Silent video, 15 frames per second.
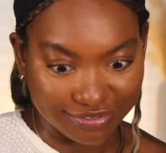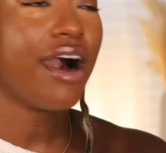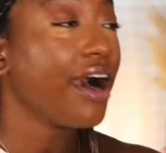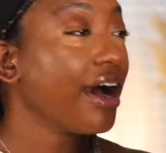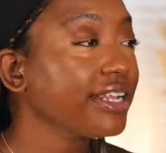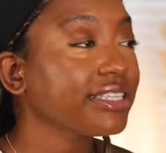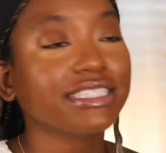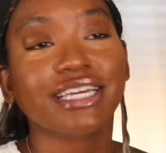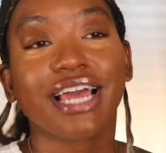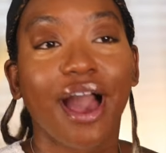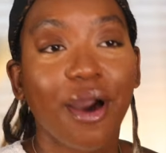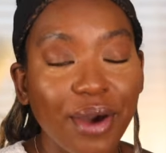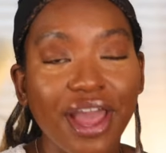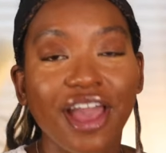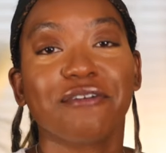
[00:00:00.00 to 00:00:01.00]
Honestly, I
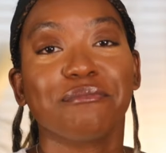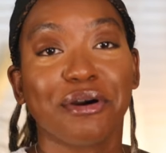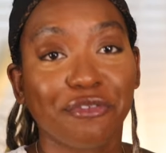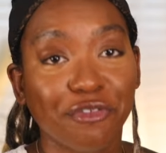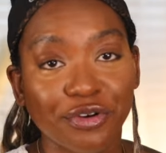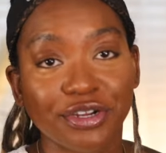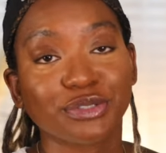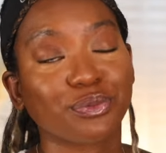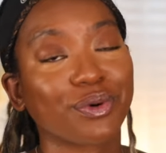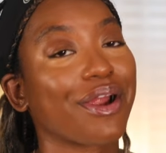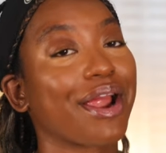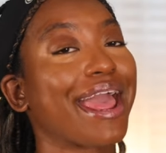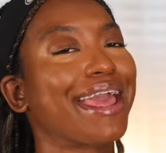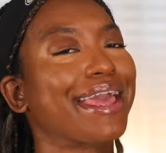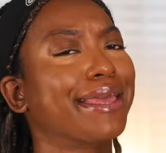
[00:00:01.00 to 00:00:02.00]
would have my friends wear
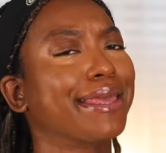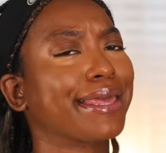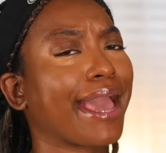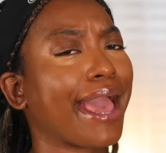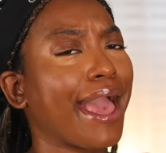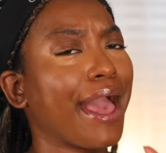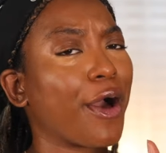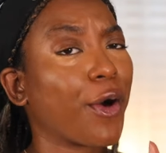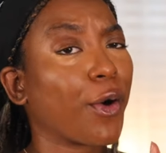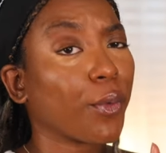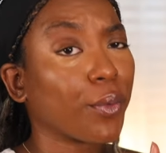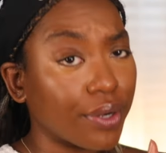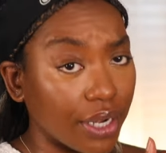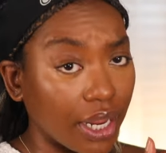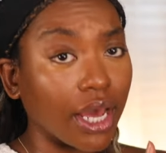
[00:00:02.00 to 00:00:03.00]
a
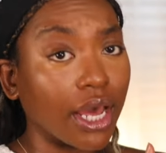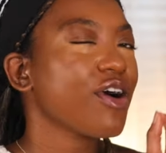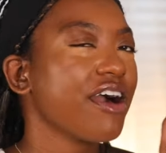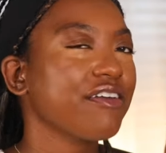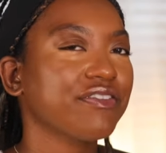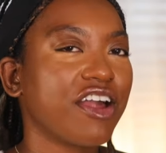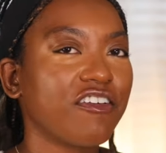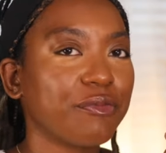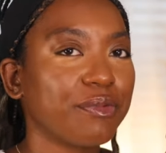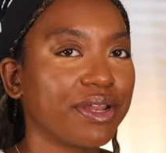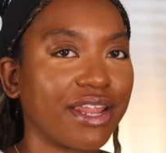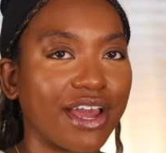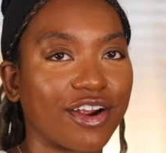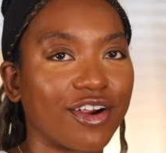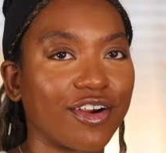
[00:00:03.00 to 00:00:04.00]
gown. So I've never been
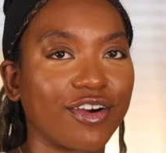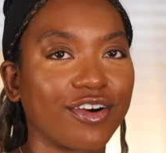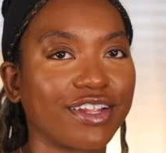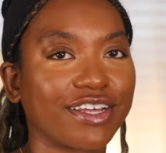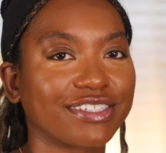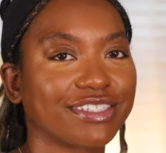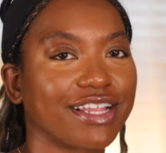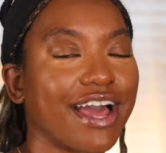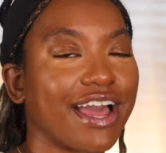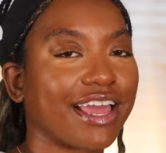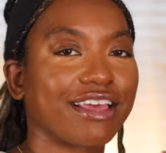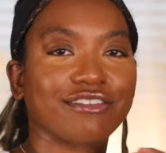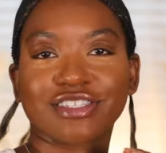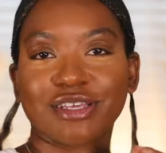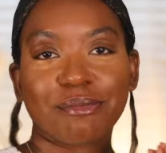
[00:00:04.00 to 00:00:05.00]
that girl that's like,
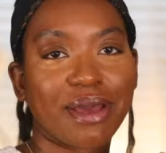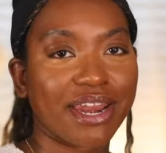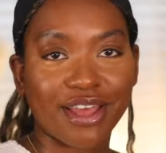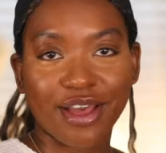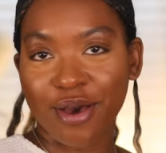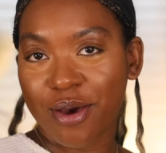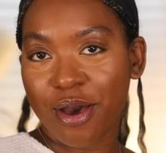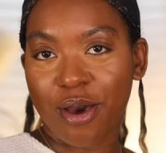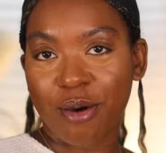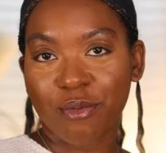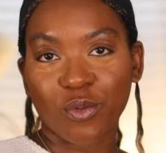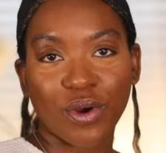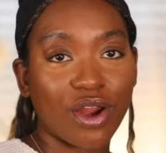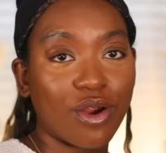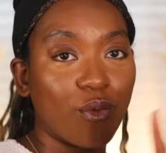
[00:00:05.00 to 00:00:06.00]
if somebody come
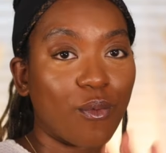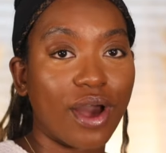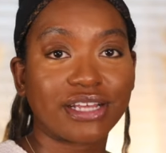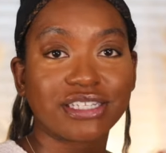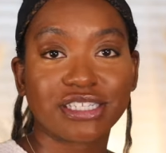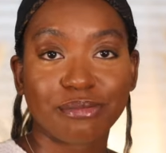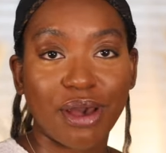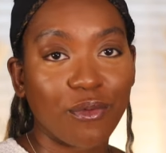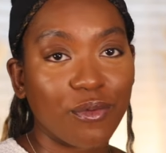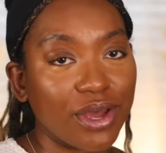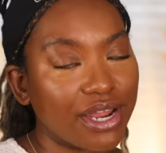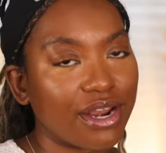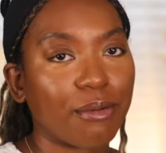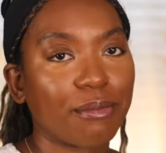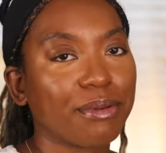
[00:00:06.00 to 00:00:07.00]
wearing white to my
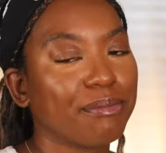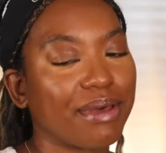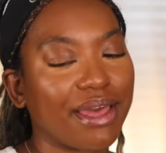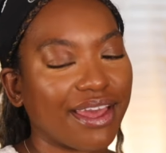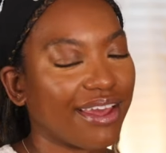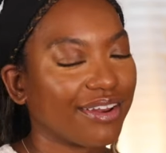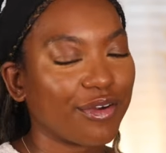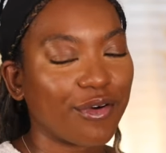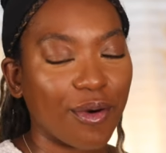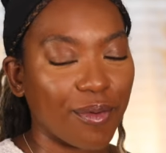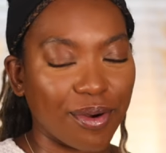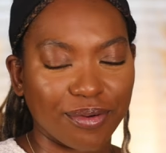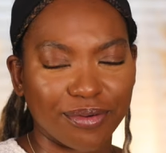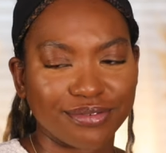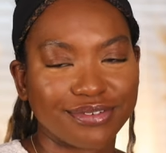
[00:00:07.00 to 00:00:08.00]
wedding, I'll be mad. No, I
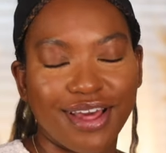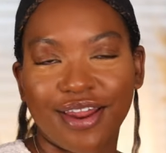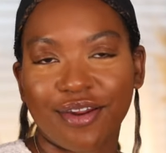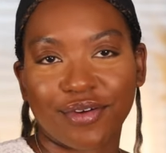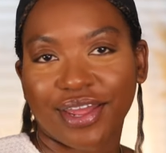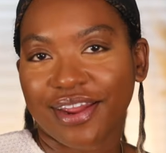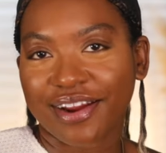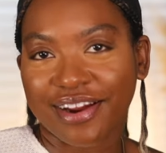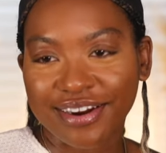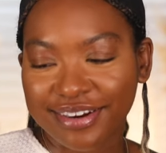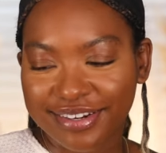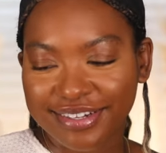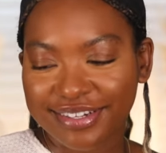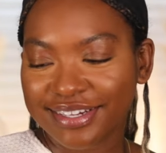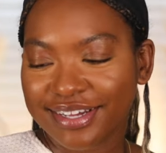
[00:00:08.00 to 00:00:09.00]
won't. I don't care.
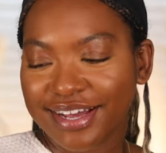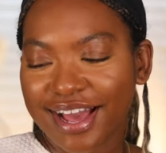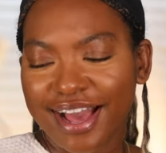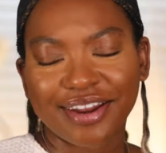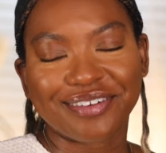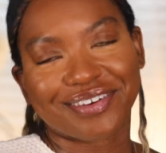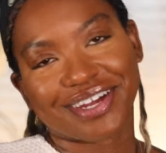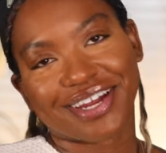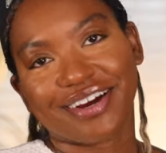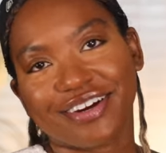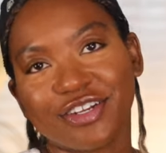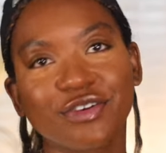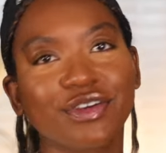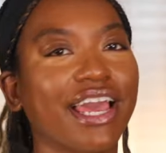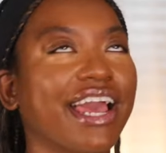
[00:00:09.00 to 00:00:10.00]
I don't care.
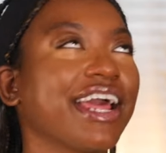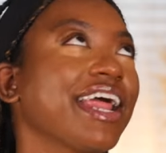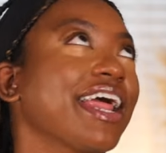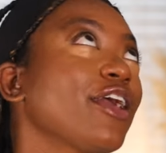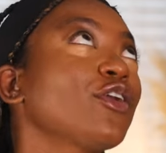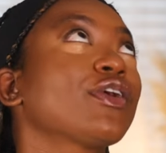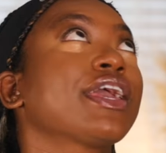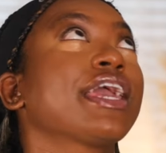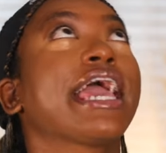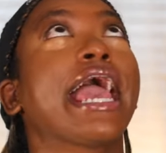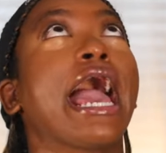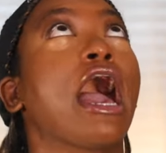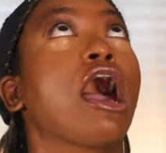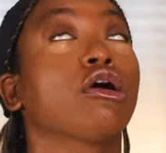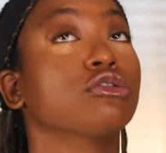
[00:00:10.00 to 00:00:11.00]
You can't, you
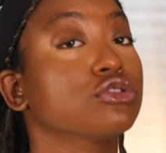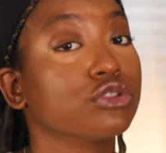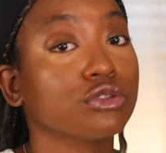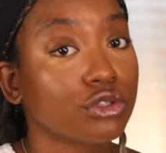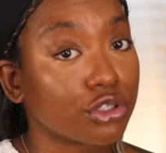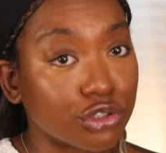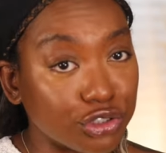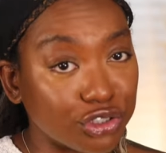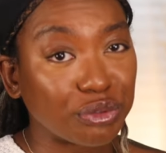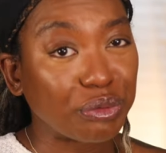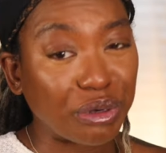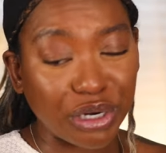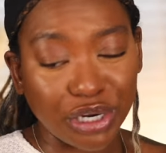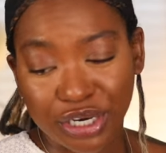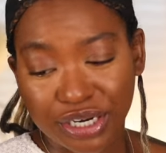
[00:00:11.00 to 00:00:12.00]
can't outdo the
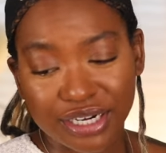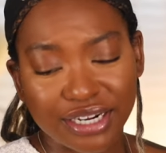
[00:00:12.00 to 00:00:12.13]
doer.